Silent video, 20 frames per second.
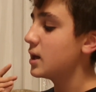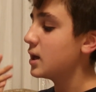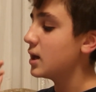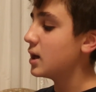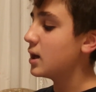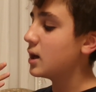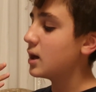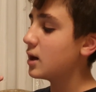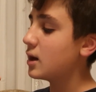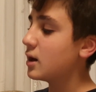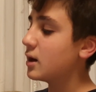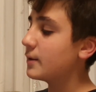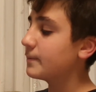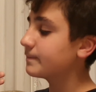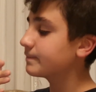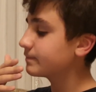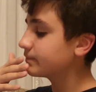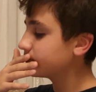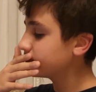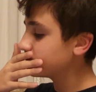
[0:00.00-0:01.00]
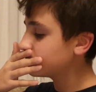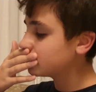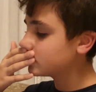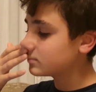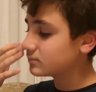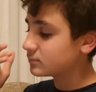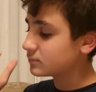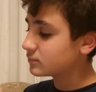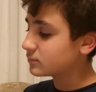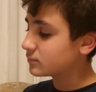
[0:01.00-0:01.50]

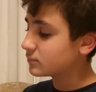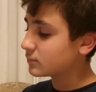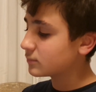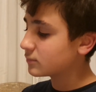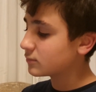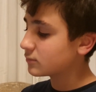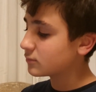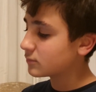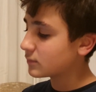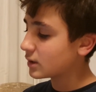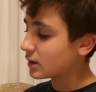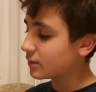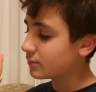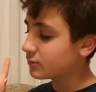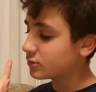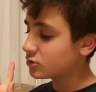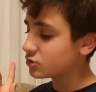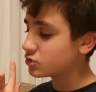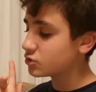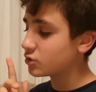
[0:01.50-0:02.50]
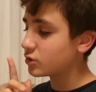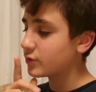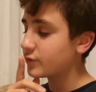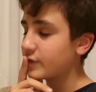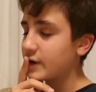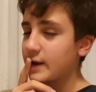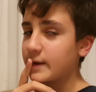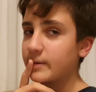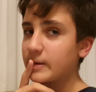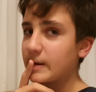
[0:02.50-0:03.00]
I'm not sure if
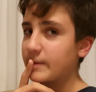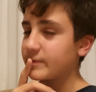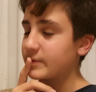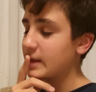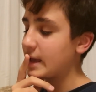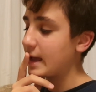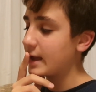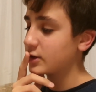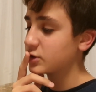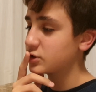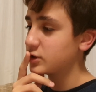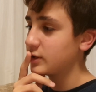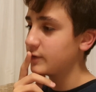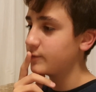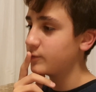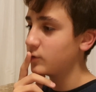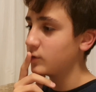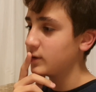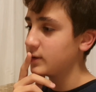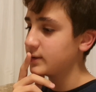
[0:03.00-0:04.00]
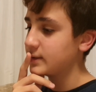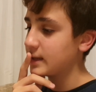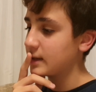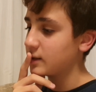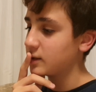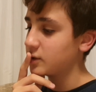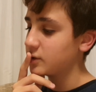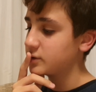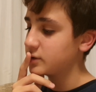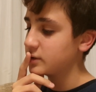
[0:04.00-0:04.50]
I have actually fully
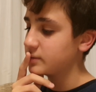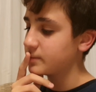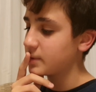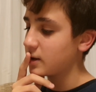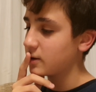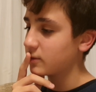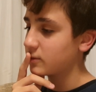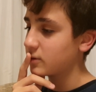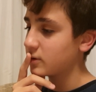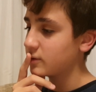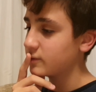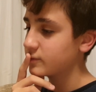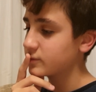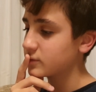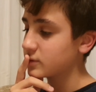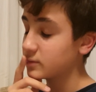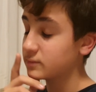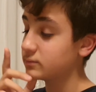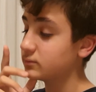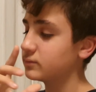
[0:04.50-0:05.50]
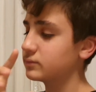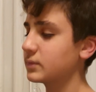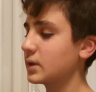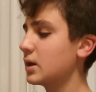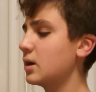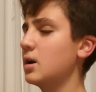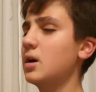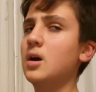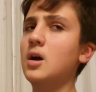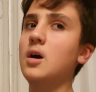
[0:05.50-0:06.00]
downloaded Minecraft.
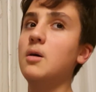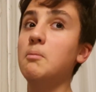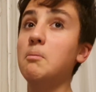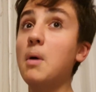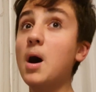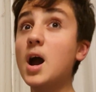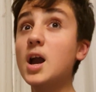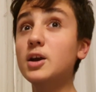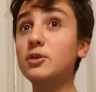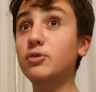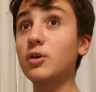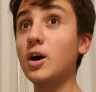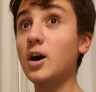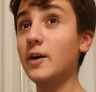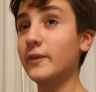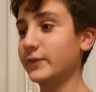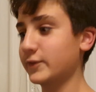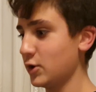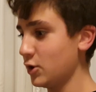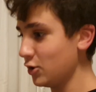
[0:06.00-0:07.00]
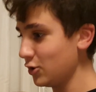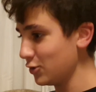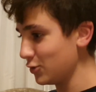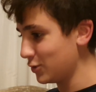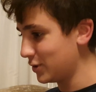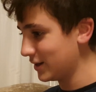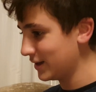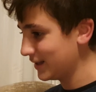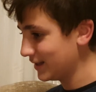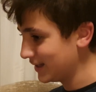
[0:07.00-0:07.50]
Minecraft?
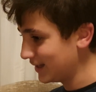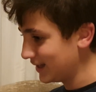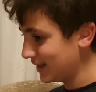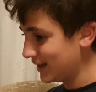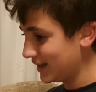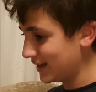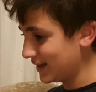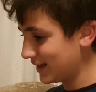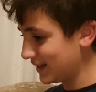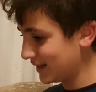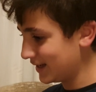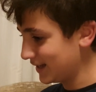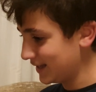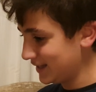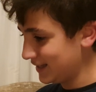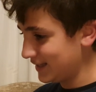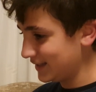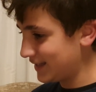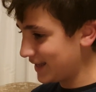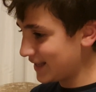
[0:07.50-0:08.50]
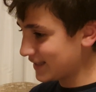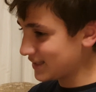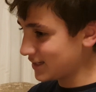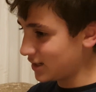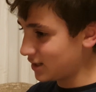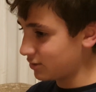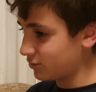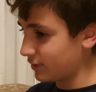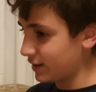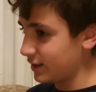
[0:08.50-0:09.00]
Oh, that's
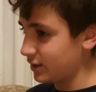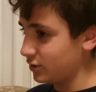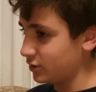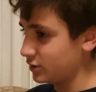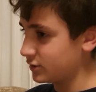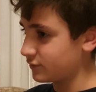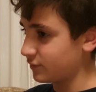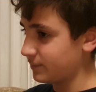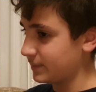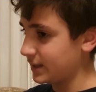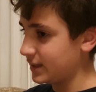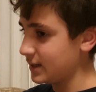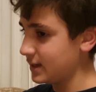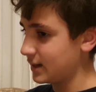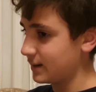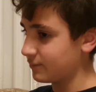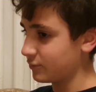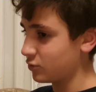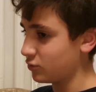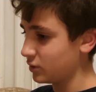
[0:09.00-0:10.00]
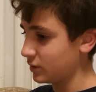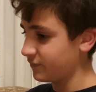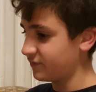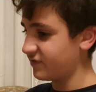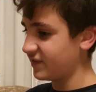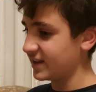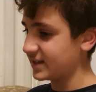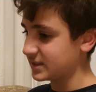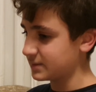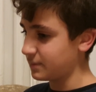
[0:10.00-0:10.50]
not great news for me. I'm calling
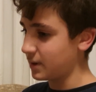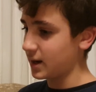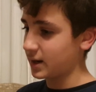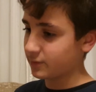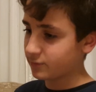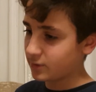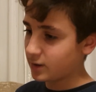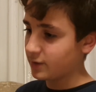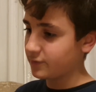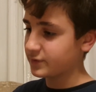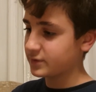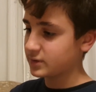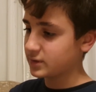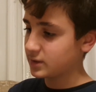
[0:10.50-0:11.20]
things Minecraft.